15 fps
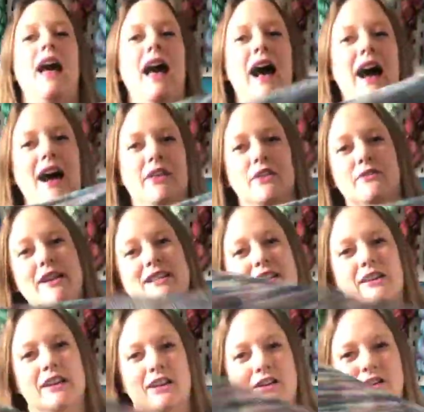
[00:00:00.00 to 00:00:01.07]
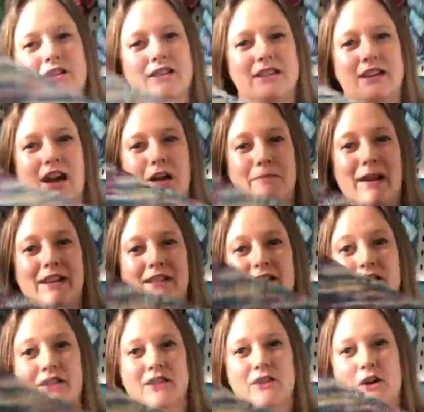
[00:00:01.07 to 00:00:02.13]
And the reason I made
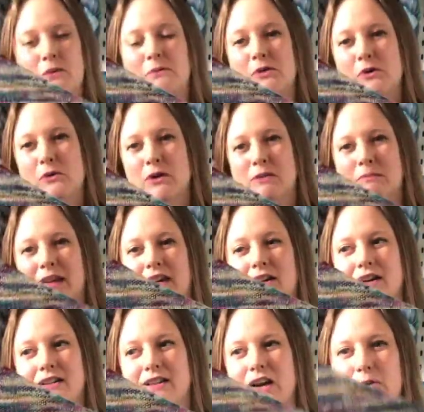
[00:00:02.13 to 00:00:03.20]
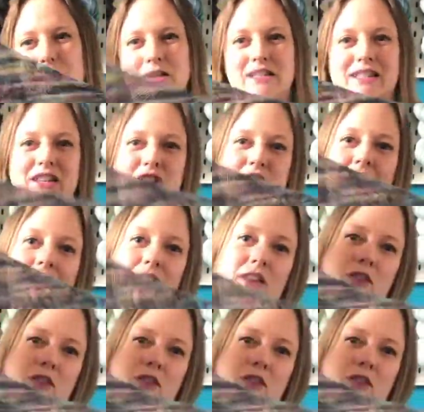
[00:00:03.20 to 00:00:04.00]
another sample was because I wanted to check that